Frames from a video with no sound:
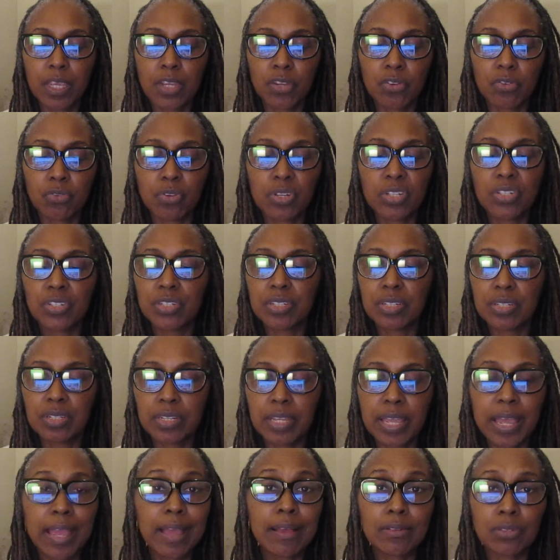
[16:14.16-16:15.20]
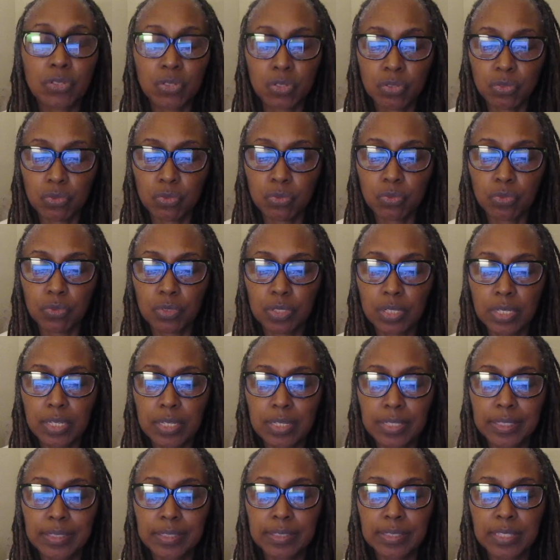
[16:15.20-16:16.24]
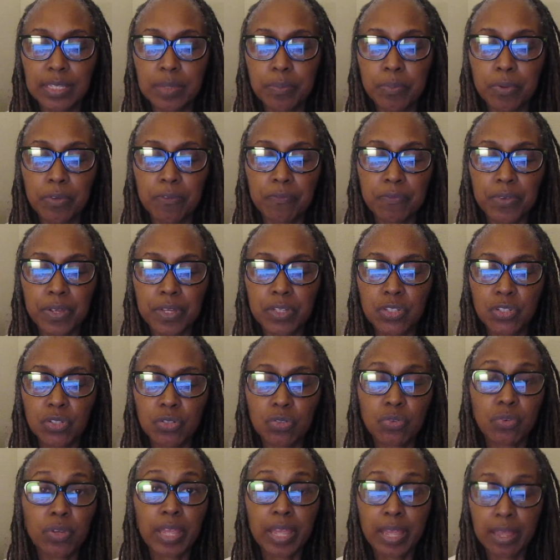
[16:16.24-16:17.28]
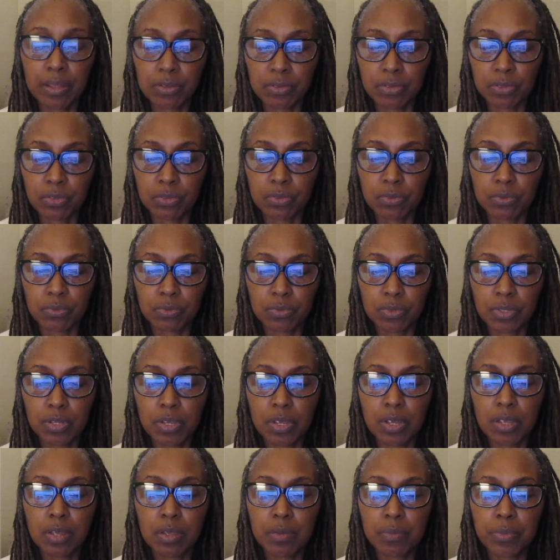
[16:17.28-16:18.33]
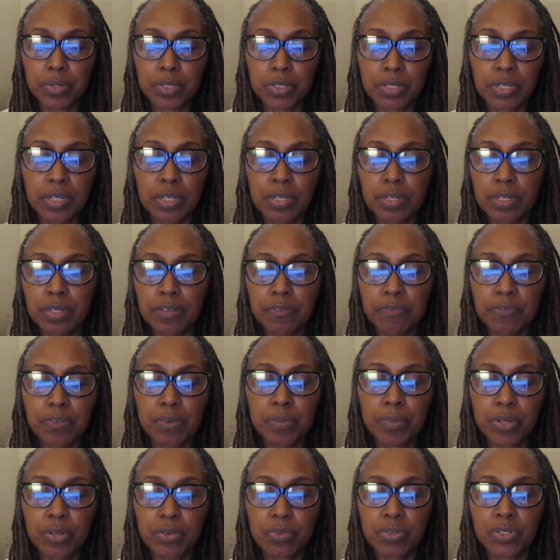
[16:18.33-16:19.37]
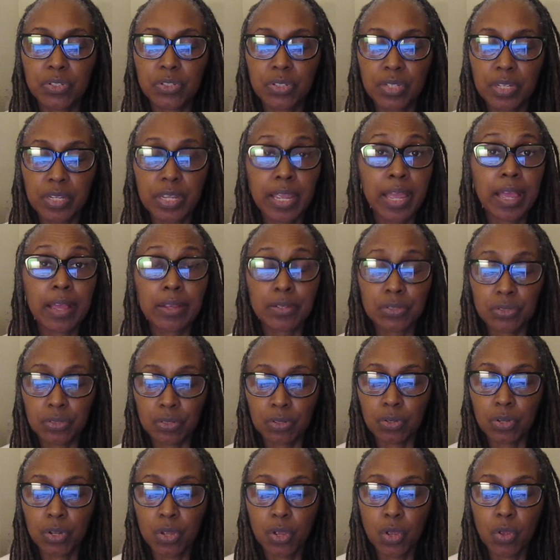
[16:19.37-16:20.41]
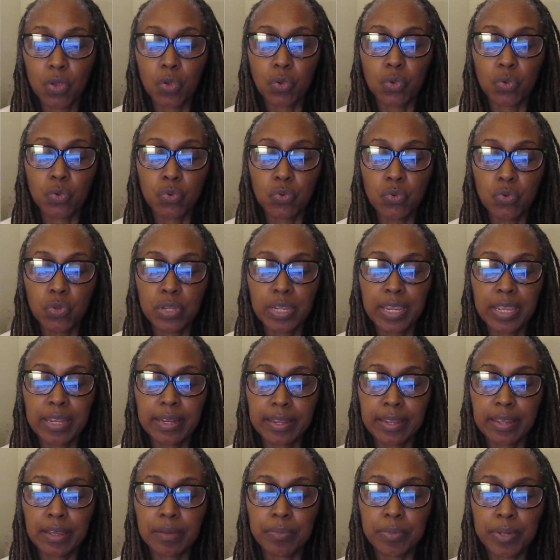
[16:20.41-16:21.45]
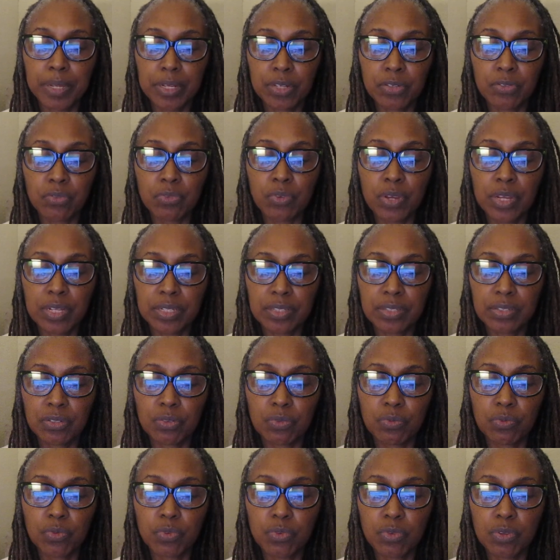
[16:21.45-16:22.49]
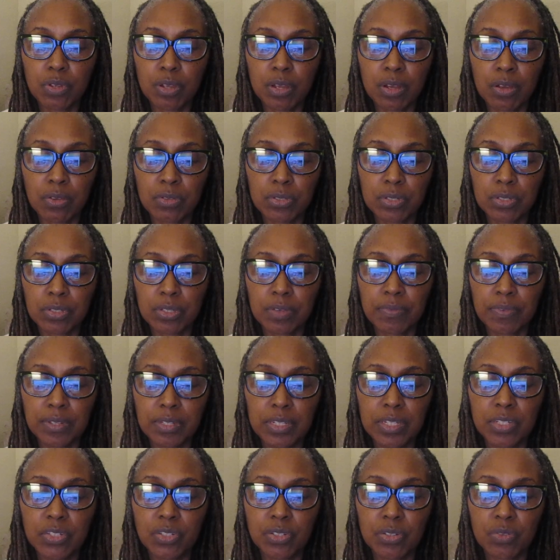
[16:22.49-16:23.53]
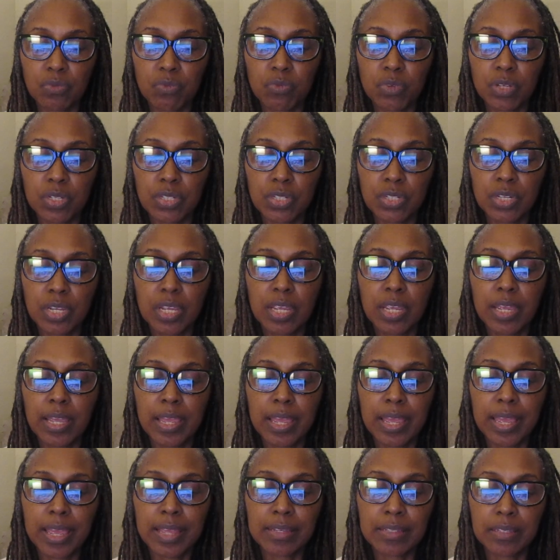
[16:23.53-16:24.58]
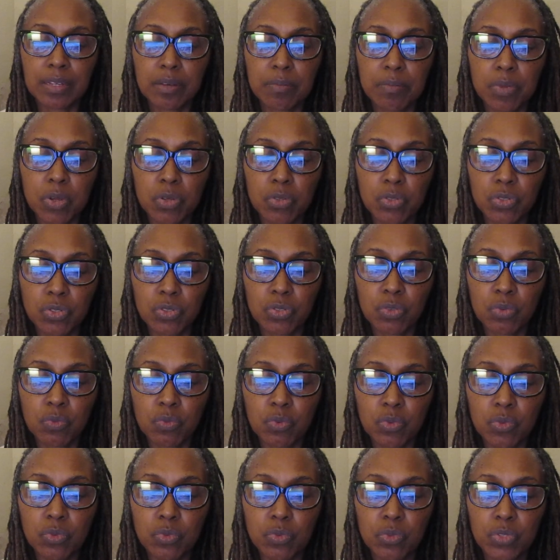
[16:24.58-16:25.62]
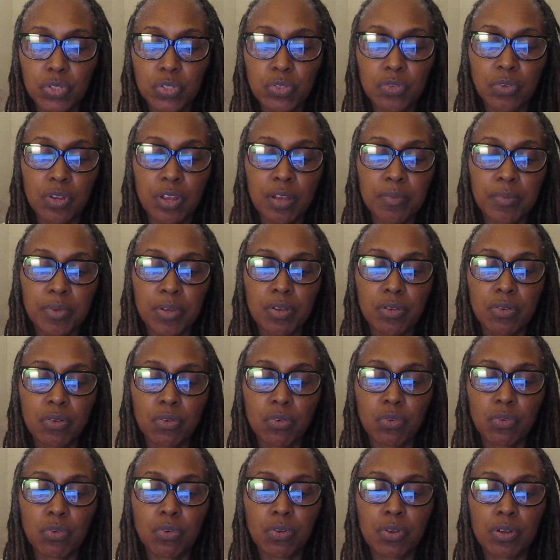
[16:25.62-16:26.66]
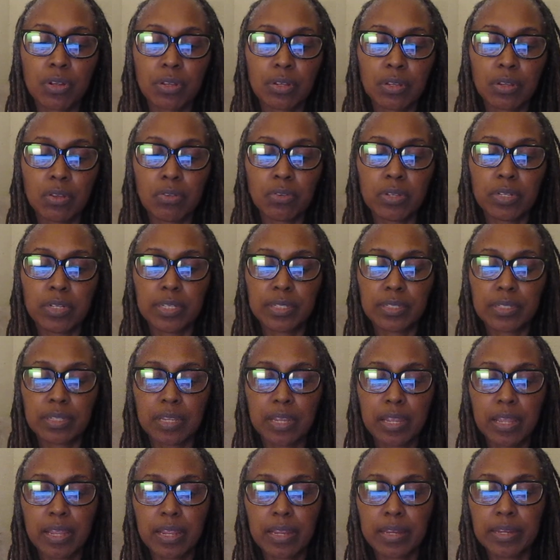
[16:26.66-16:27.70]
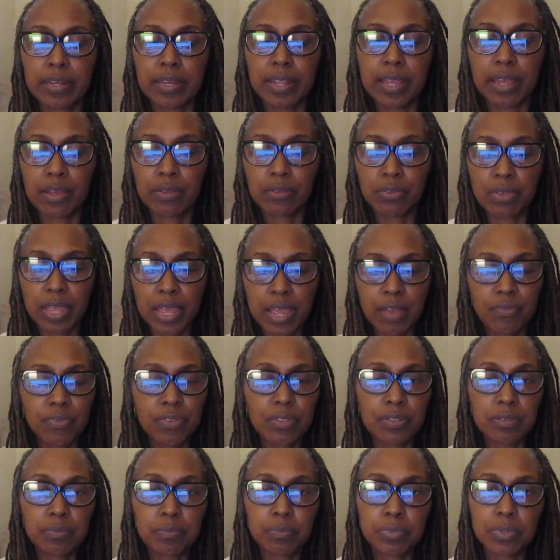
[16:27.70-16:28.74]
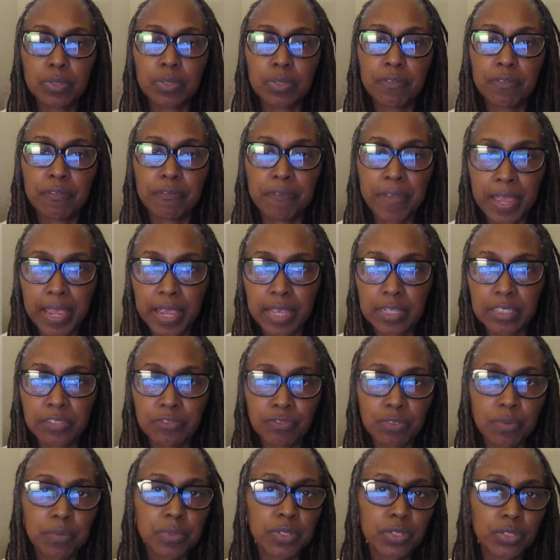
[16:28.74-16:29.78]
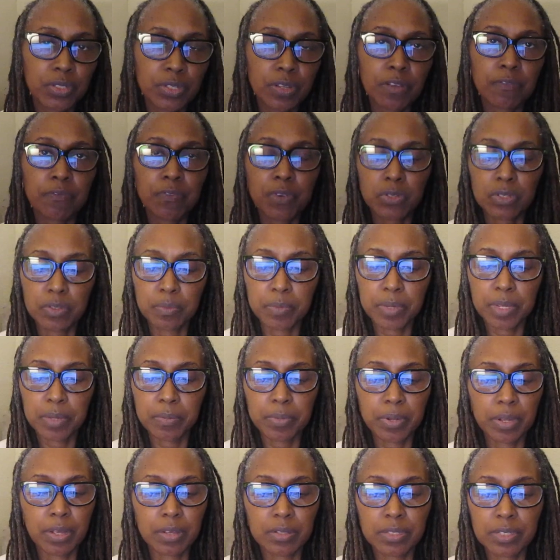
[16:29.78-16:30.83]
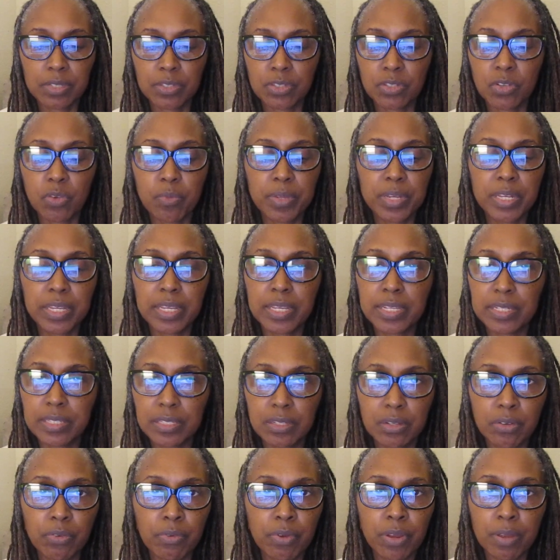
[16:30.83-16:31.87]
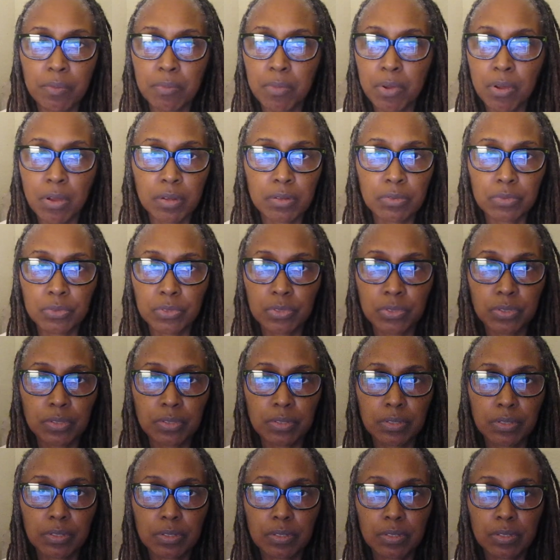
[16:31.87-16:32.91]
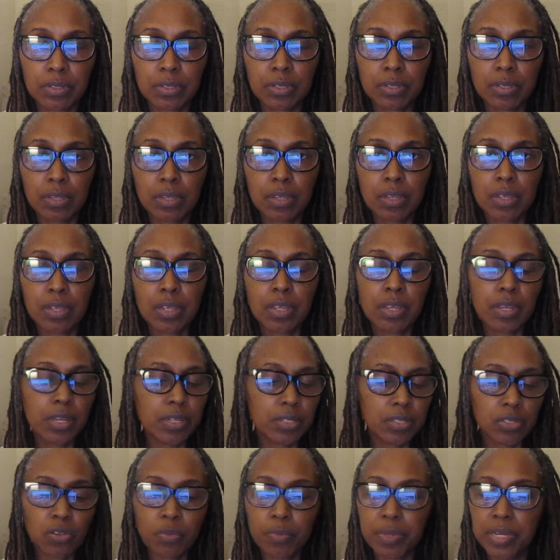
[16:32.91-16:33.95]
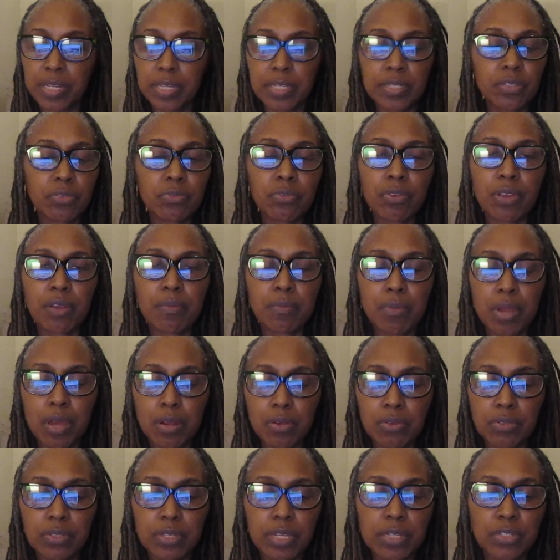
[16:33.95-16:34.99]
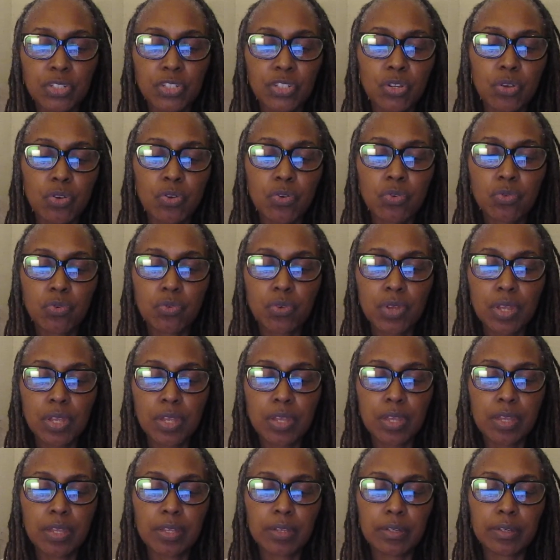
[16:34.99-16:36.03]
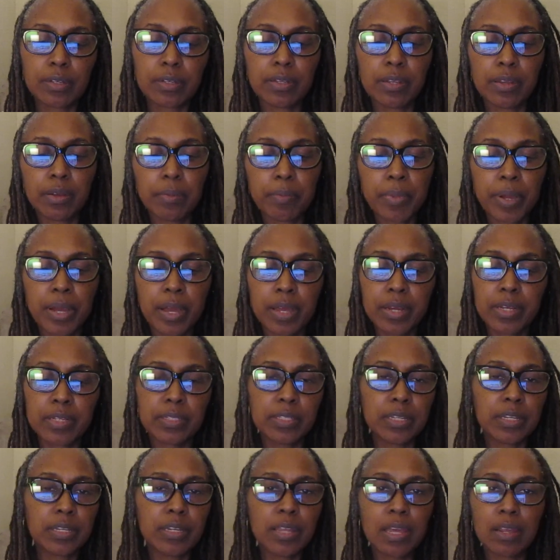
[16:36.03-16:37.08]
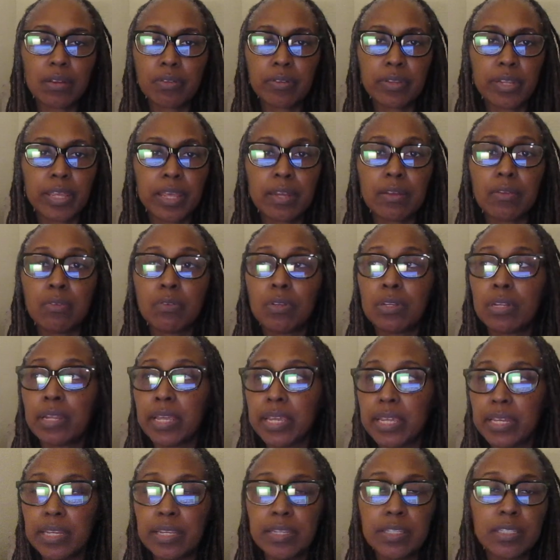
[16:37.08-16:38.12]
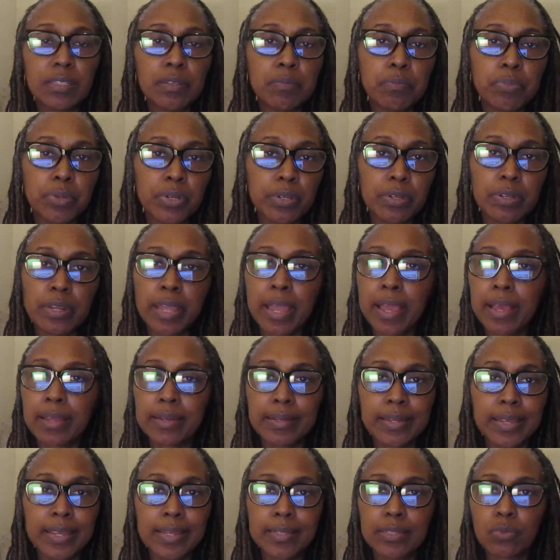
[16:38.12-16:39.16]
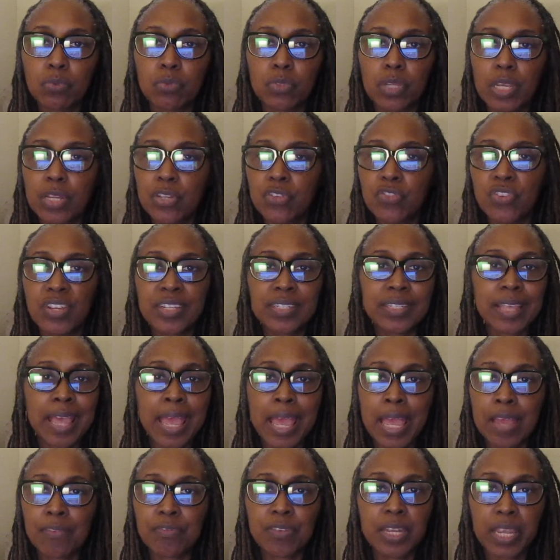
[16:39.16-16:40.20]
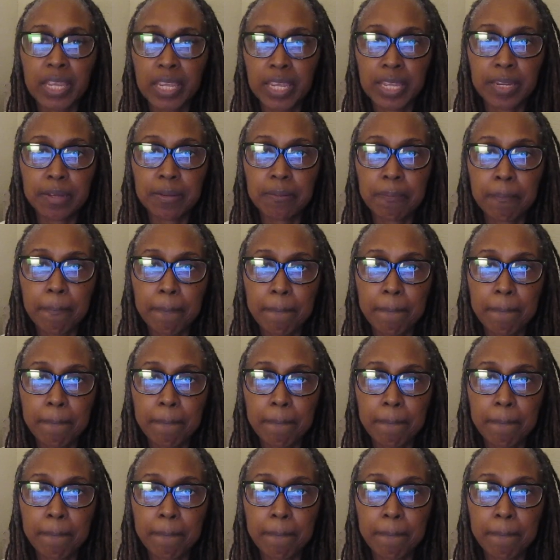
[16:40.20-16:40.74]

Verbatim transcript: Christian counsel, seek professional counsel, particularly from a Christian counselor who can help address the root causes of addiction, which as an emotional wounds, trauma, or loneliness. Now you have to fast from your cell phones, men, because there's so many Instagram models. There's so many Instagram models that show their bodies. And not on that, ladies nowadays, they dress half naked.